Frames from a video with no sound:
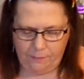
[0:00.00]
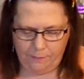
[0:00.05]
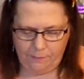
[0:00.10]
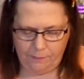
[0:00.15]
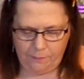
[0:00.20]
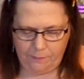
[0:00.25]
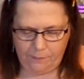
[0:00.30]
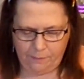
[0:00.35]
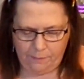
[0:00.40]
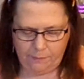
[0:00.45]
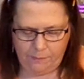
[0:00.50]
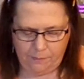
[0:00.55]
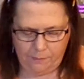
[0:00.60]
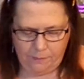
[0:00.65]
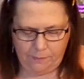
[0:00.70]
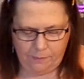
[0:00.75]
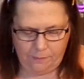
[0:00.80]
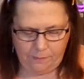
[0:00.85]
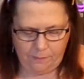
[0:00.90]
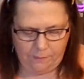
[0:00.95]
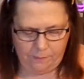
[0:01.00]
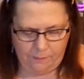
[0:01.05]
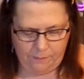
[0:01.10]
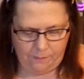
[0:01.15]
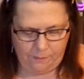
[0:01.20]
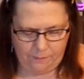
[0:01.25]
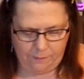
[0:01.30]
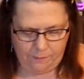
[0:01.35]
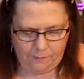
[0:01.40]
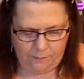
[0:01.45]

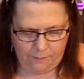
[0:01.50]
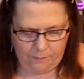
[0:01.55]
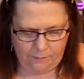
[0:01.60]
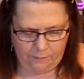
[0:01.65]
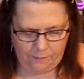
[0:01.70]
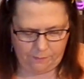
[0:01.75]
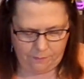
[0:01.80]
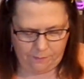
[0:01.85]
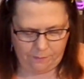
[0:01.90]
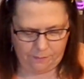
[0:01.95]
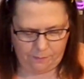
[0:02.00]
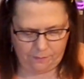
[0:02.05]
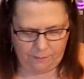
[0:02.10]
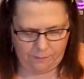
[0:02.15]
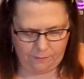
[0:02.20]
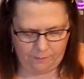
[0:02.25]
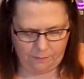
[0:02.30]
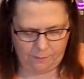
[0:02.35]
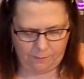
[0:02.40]
Nothing is said.